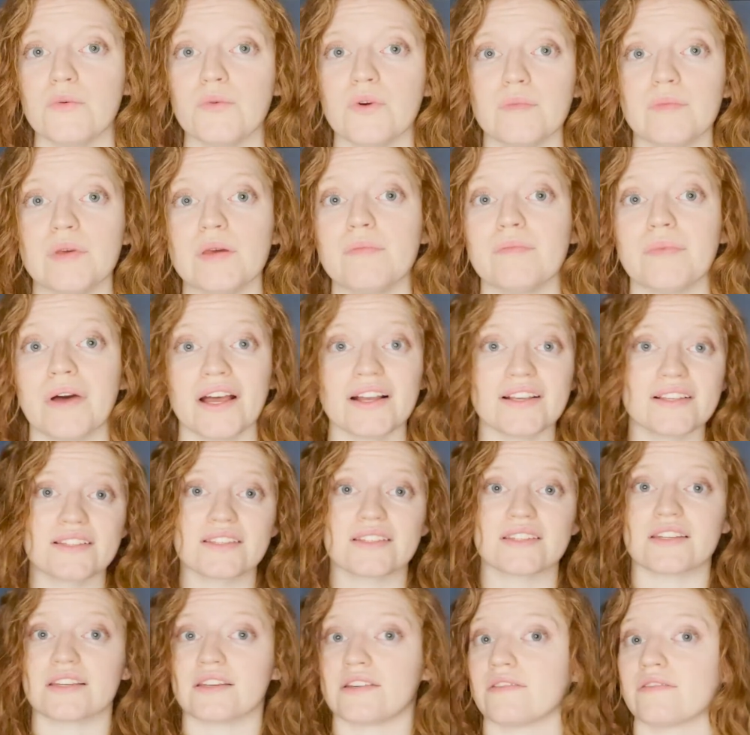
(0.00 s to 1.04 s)
would be
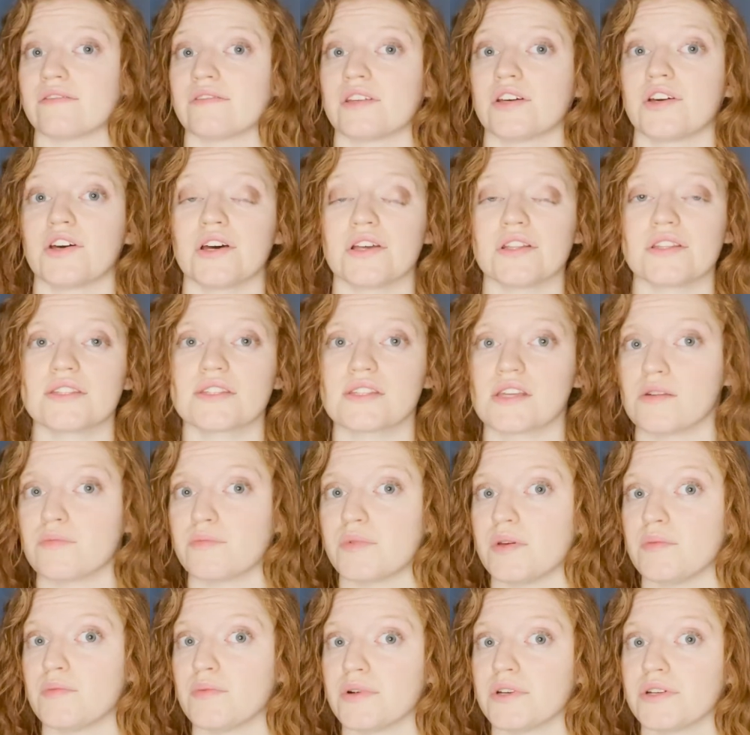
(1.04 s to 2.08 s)
best if the goods could
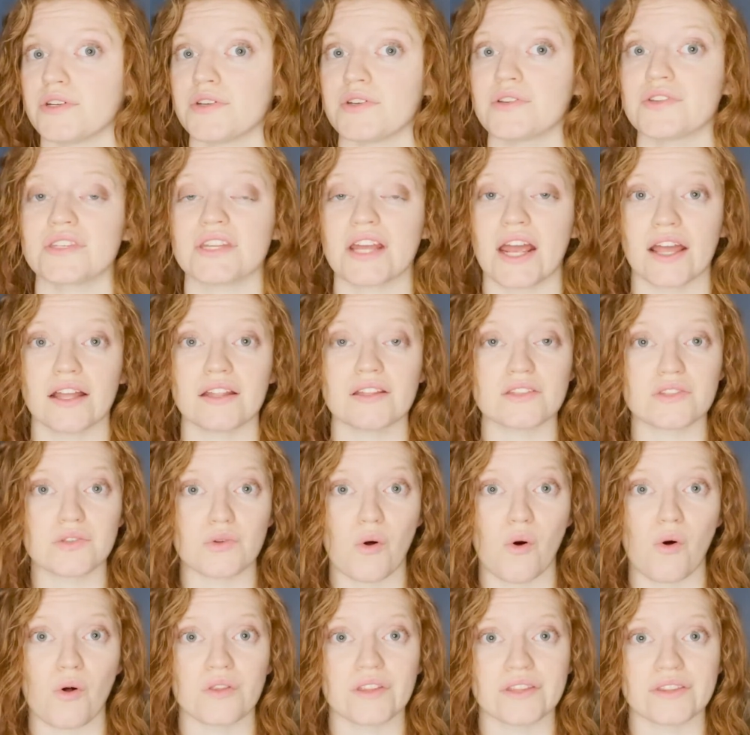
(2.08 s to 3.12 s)
be produced and
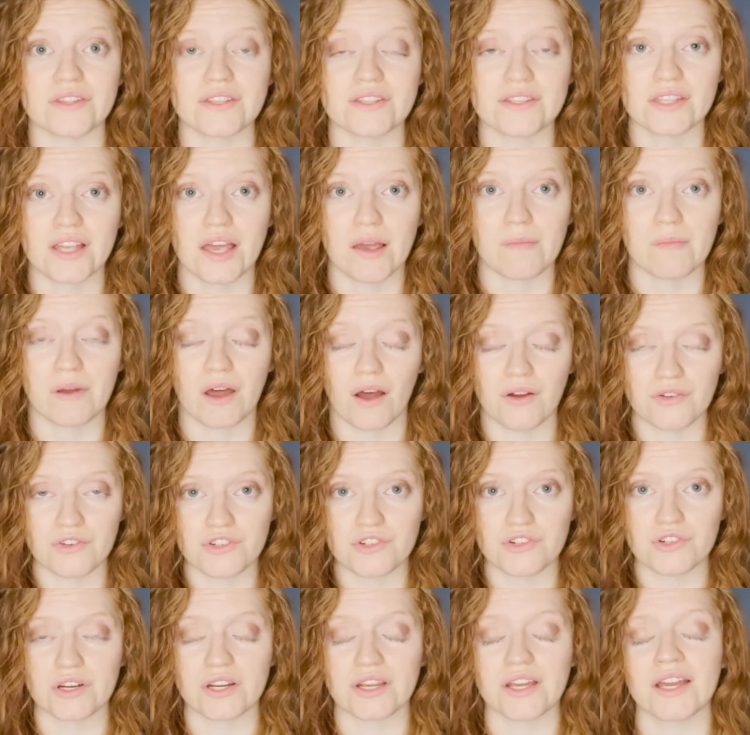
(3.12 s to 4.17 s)
sold in the same
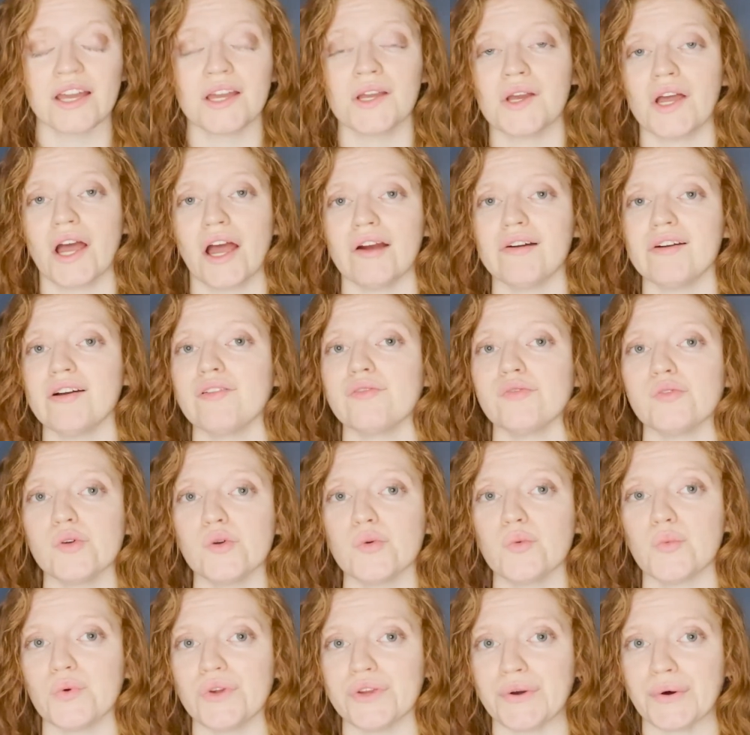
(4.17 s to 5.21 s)
country,
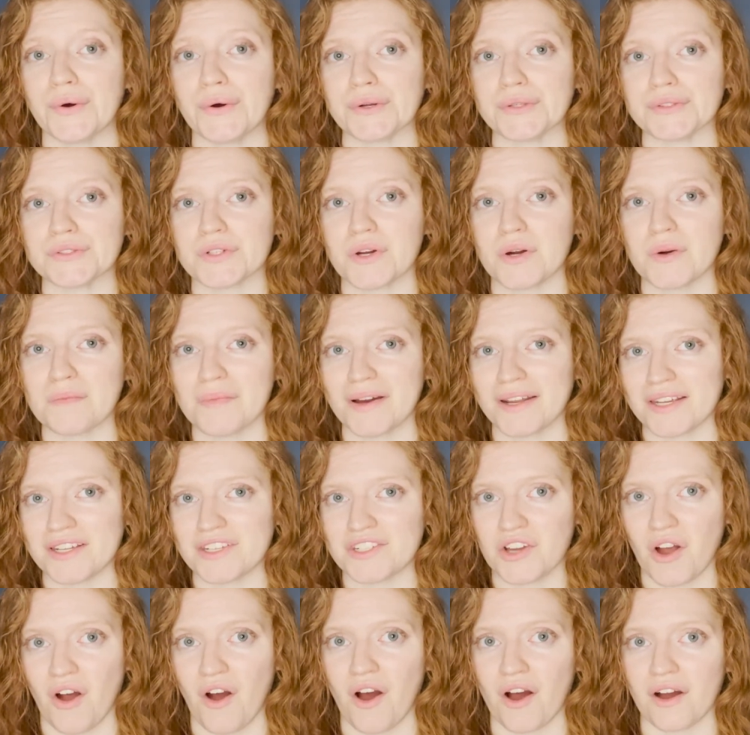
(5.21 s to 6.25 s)
however, we all know money
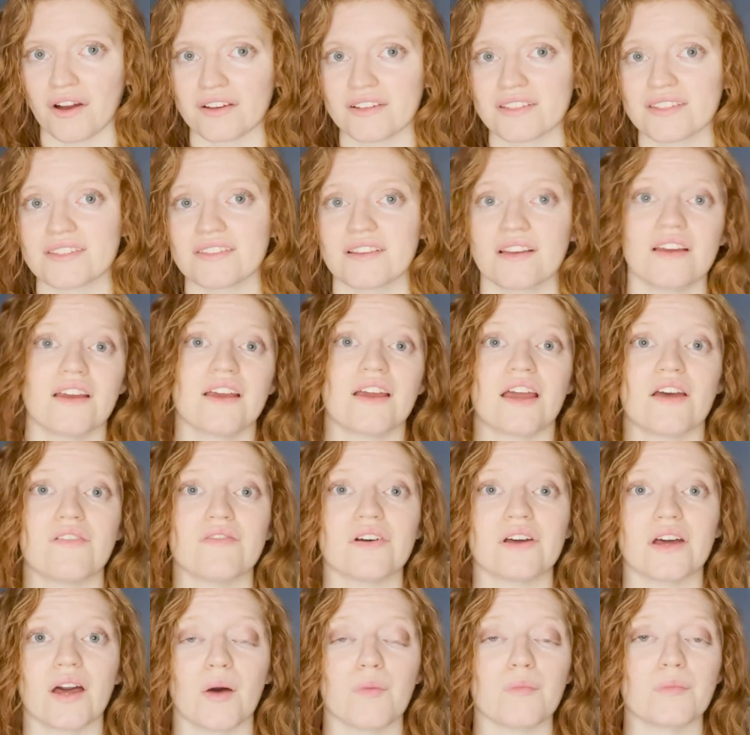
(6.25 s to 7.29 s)
talks. If
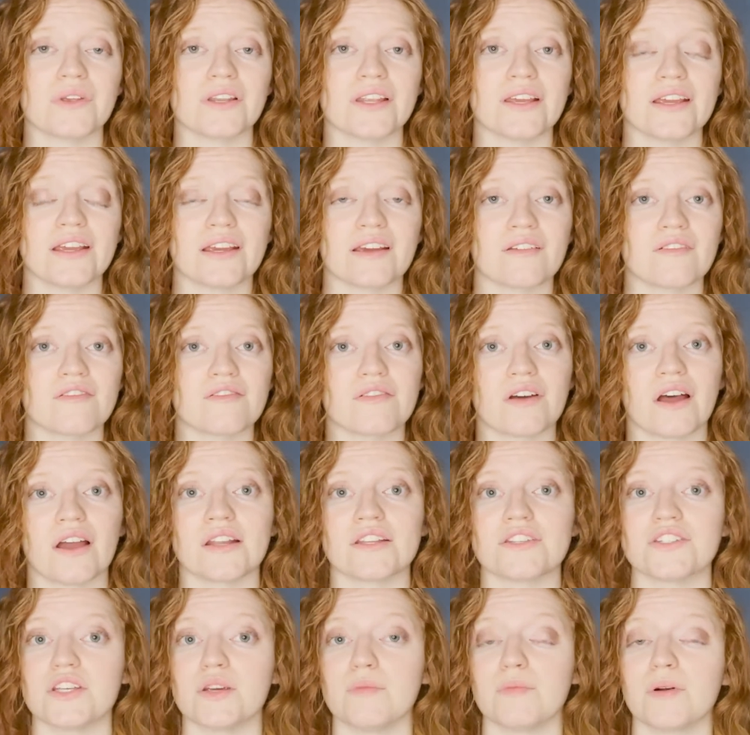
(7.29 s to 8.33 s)
a company can
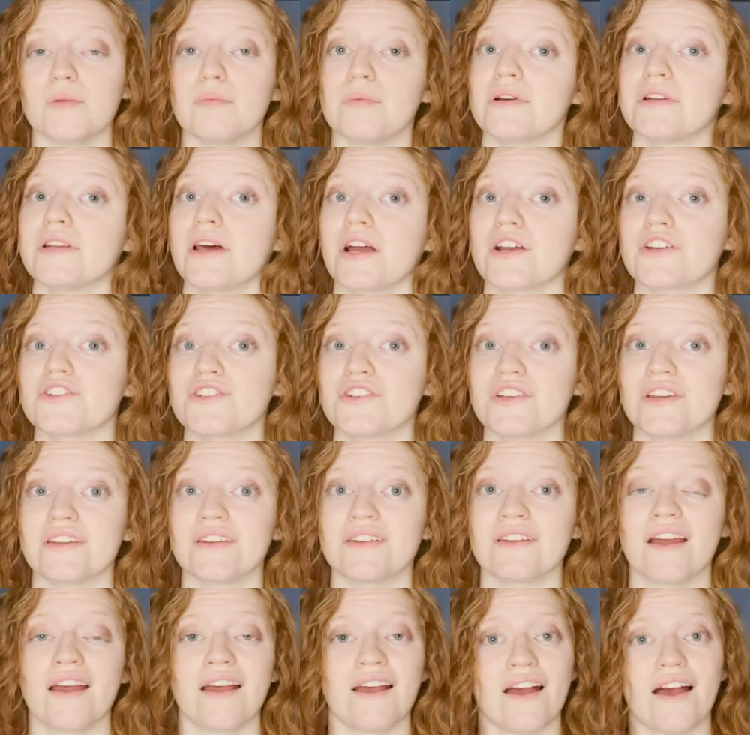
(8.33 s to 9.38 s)
find cheaper
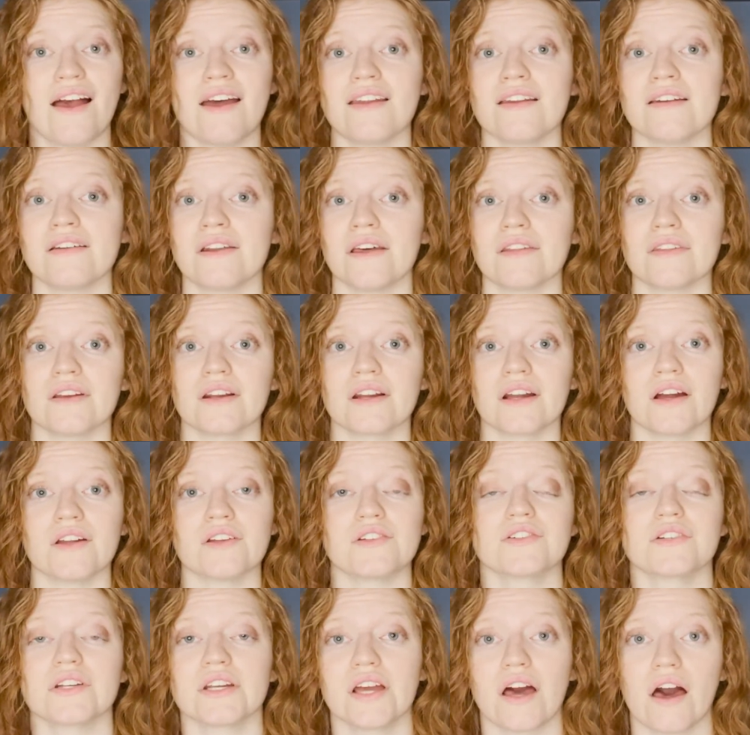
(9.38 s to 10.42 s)
production in another
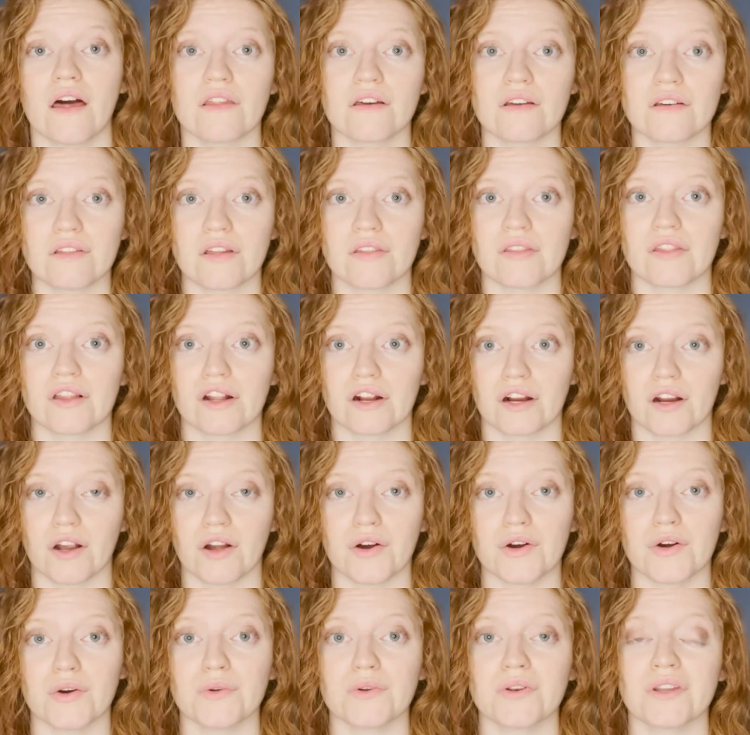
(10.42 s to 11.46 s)
country other than their
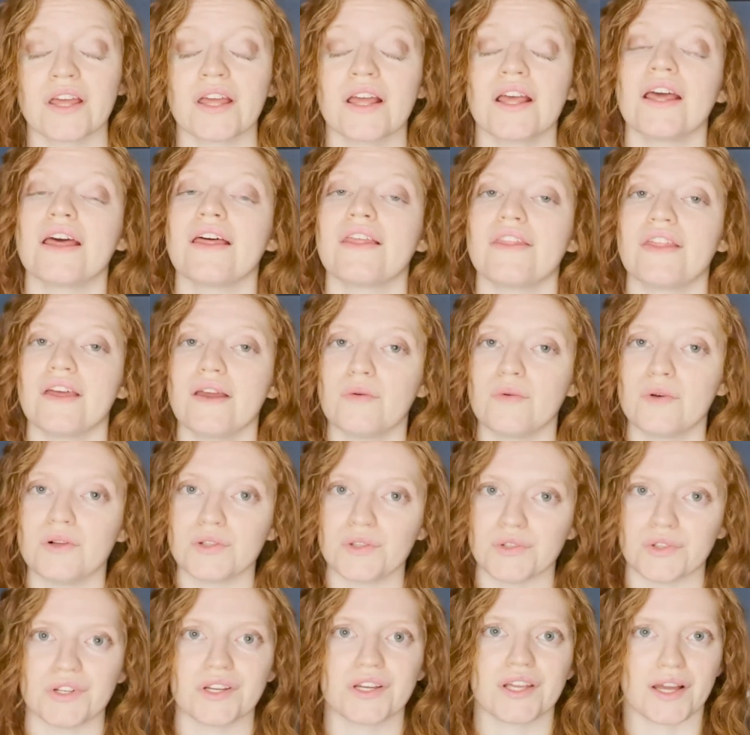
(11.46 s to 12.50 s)
own, they
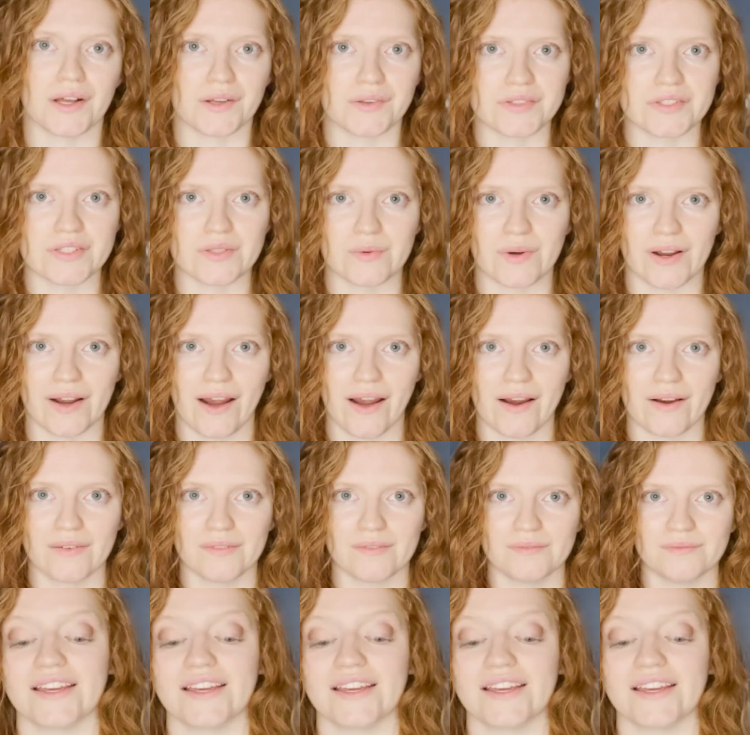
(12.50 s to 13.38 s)
will look elsewhere.